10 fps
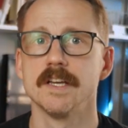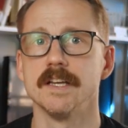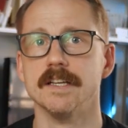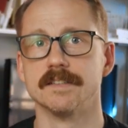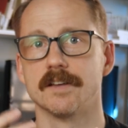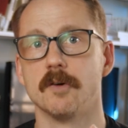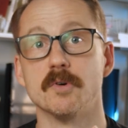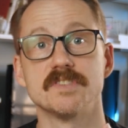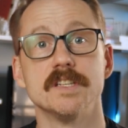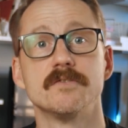its
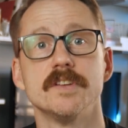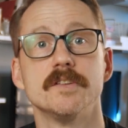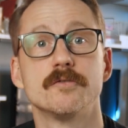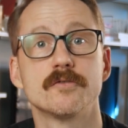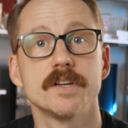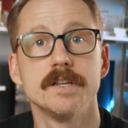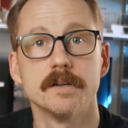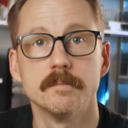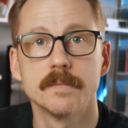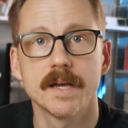almost infinite
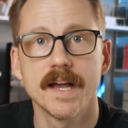freedom,